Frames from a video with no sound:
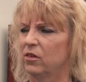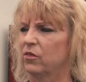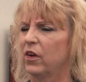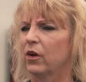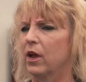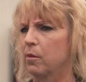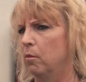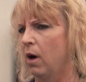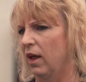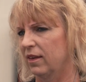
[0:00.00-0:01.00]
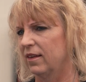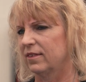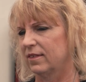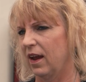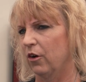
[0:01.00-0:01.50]
very
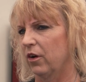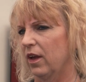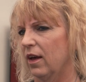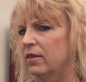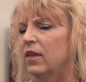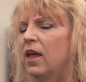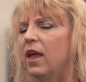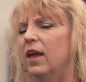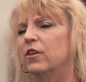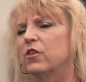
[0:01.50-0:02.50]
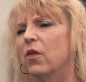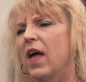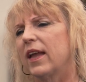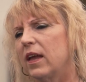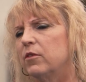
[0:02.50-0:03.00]
modest area. And so
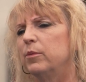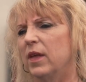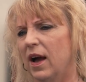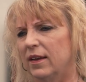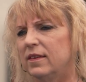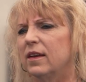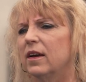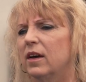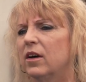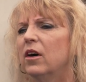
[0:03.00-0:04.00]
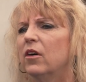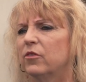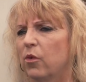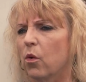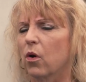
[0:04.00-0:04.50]
that gave him the idea
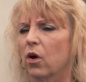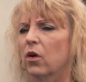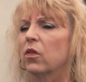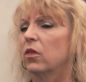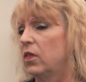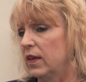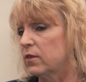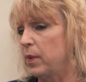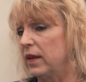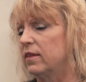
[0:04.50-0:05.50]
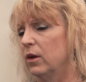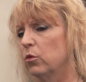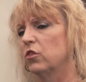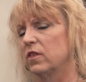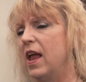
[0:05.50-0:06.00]
for his painting,
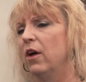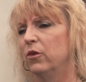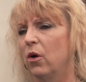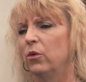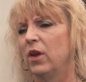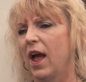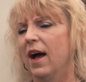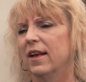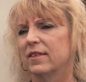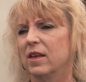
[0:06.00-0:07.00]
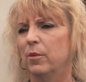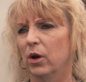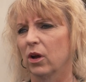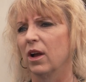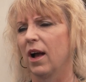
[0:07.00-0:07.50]
which is now known as American